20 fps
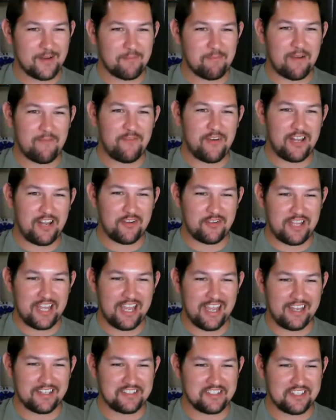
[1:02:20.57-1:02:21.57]
my fellow
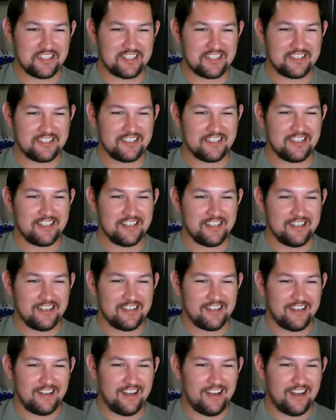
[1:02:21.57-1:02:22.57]
Kansan.
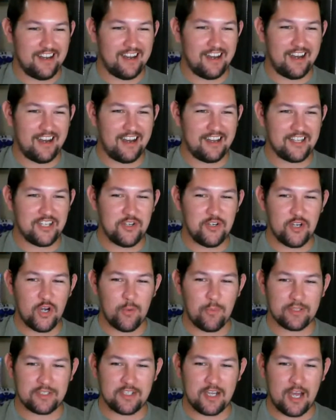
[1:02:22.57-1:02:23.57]
Uh, you know
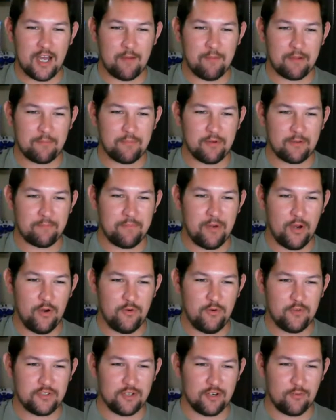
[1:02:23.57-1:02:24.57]
him as Comic Book
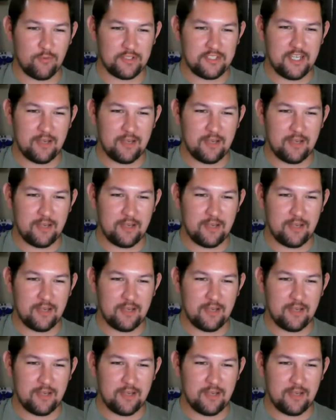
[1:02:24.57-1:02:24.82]
Poser. What's